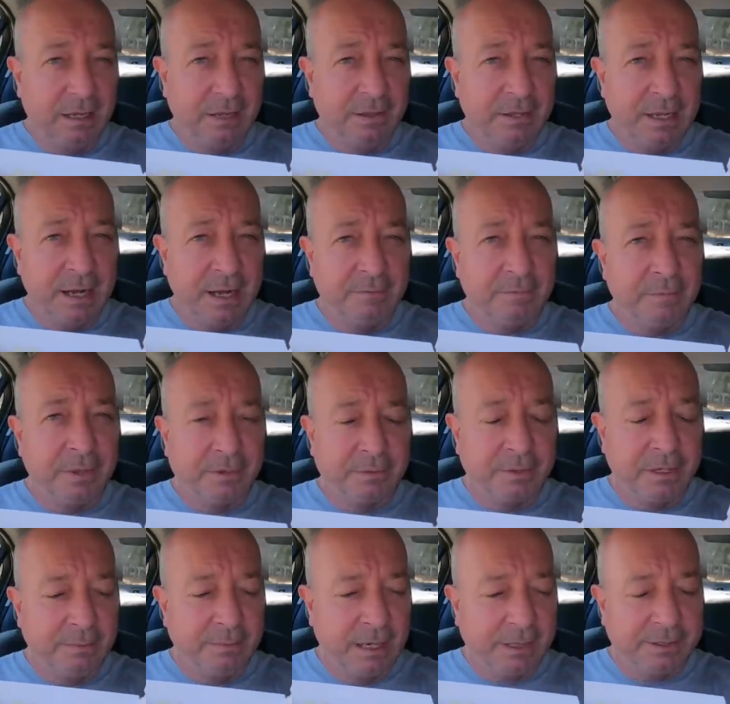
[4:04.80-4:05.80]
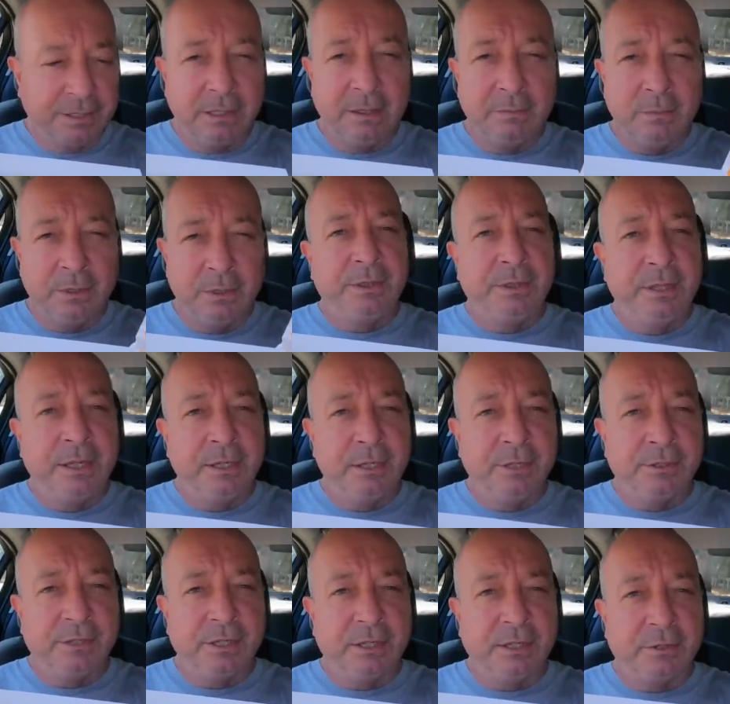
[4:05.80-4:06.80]
None of them are $3 anymore. They're
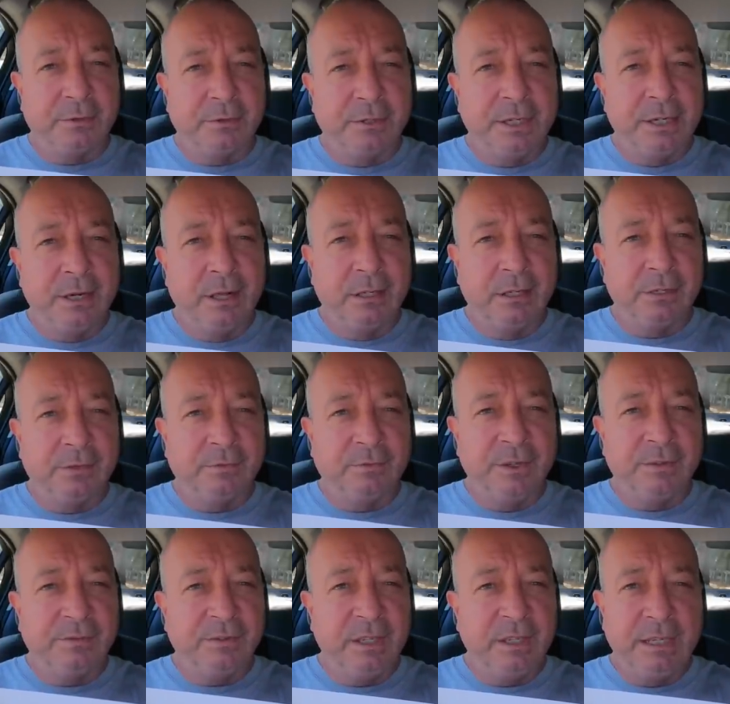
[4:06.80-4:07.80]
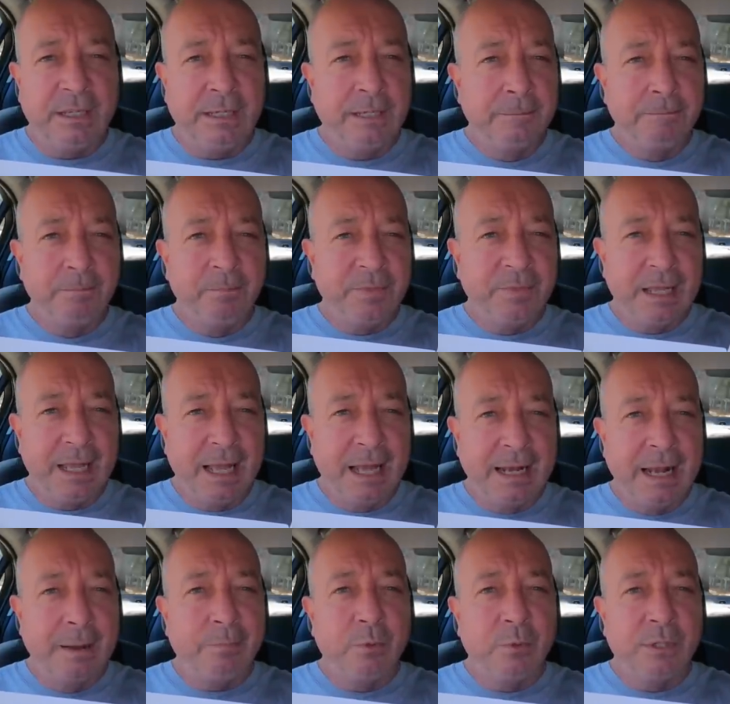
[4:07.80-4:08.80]
usually $3.50
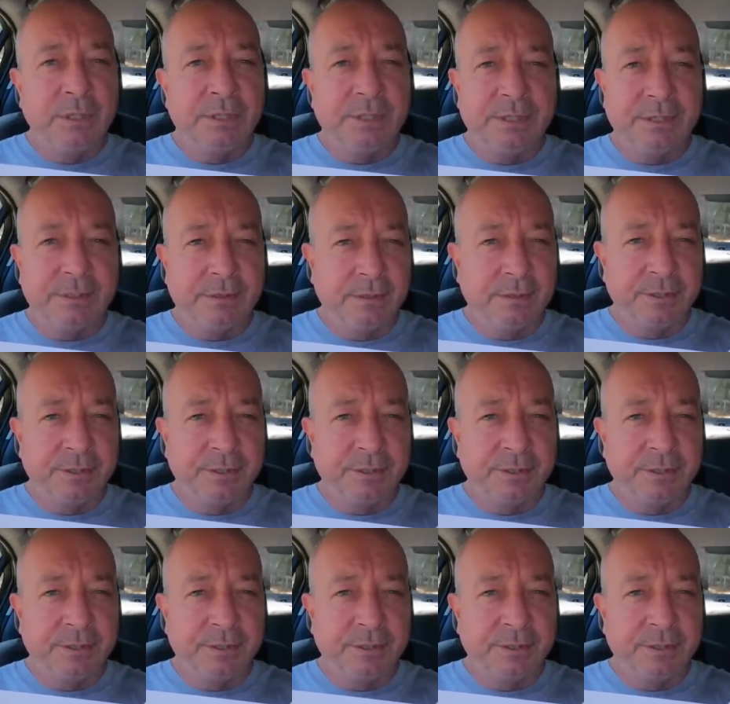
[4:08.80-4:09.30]
and upwards.